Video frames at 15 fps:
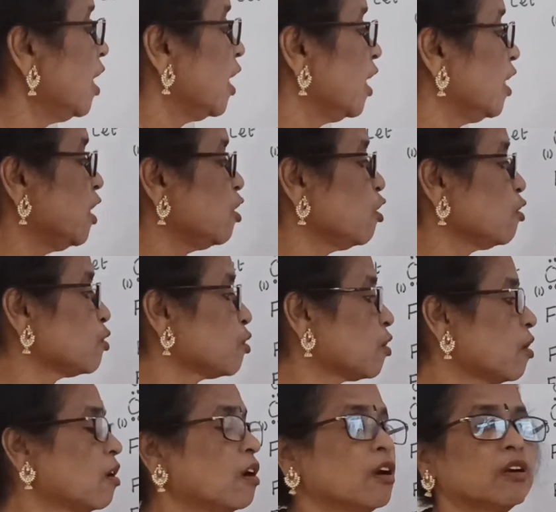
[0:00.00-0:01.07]
It is also
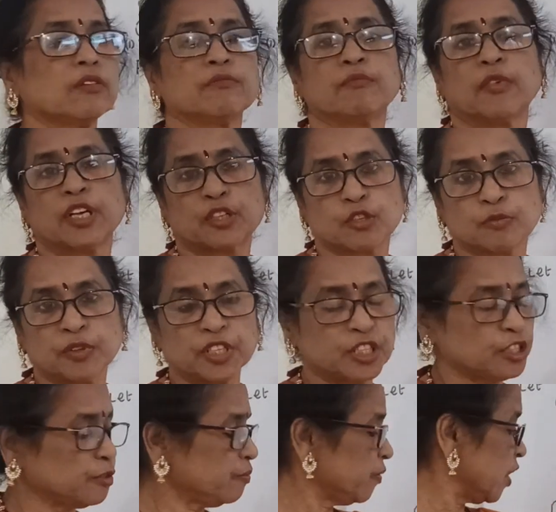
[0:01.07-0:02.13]
called
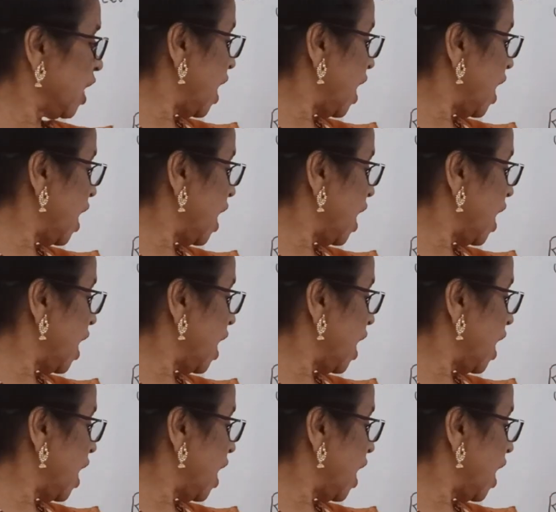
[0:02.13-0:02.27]
mesomerism.